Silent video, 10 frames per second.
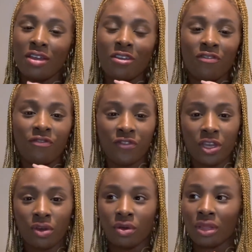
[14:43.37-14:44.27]

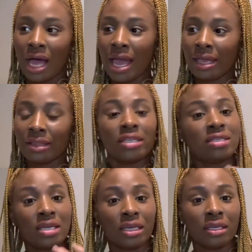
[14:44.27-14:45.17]
feel like this
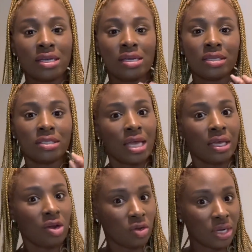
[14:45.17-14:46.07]
thing is
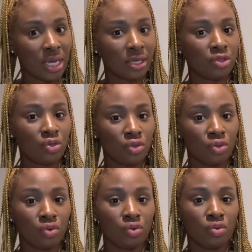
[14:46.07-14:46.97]
taking all day
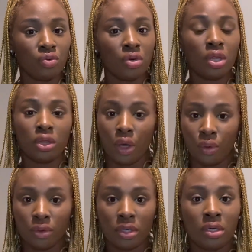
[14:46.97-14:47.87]
to load